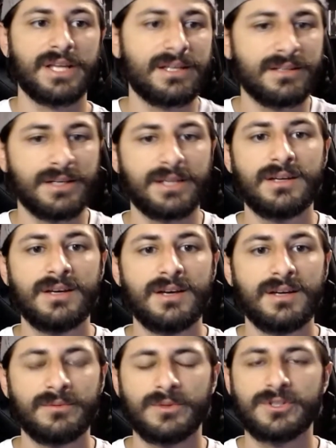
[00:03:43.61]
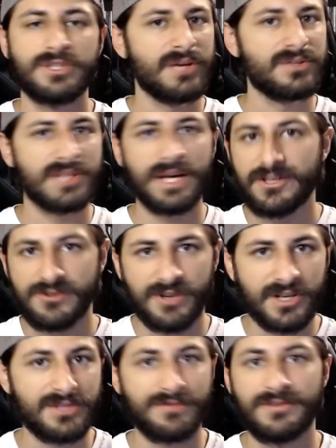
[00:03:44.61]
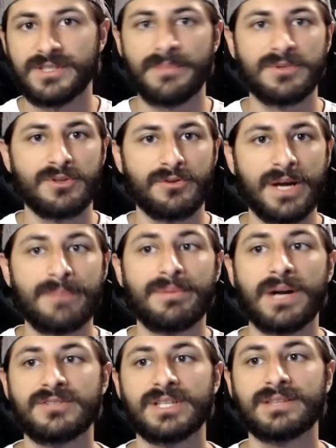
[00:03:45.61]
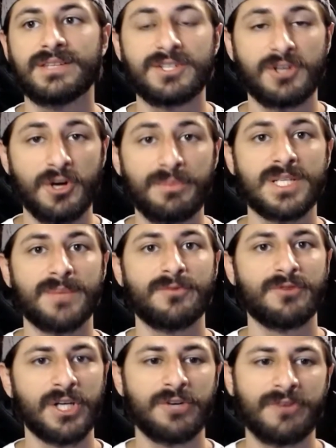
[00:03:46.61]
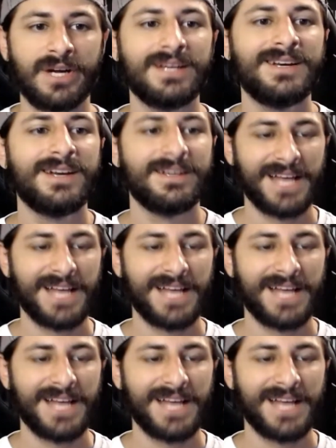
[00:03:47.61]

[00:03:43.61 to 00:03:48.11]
It was a lot of introduction in the first episode, right? But I was like, this could be something really great.